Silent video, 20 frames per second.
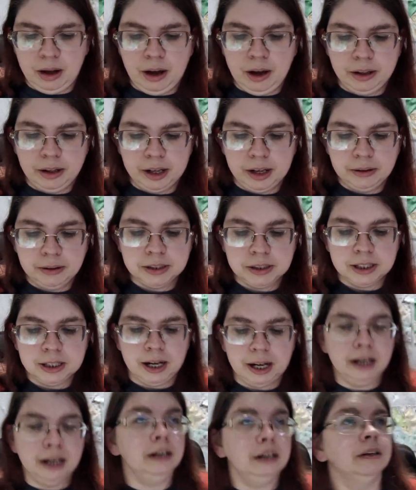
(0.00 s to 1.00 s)
on the
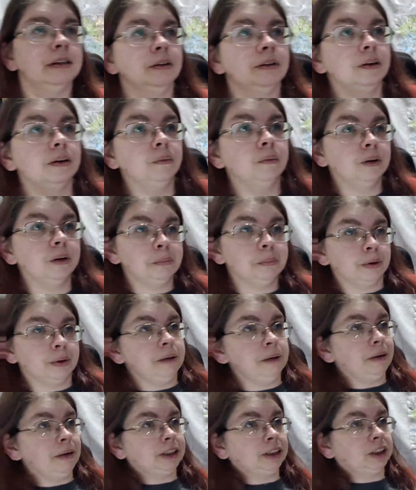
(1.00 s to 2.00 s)
outside, we're pretty
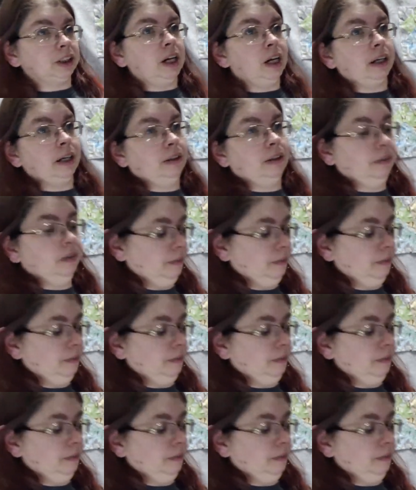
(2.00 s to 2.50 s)
much done.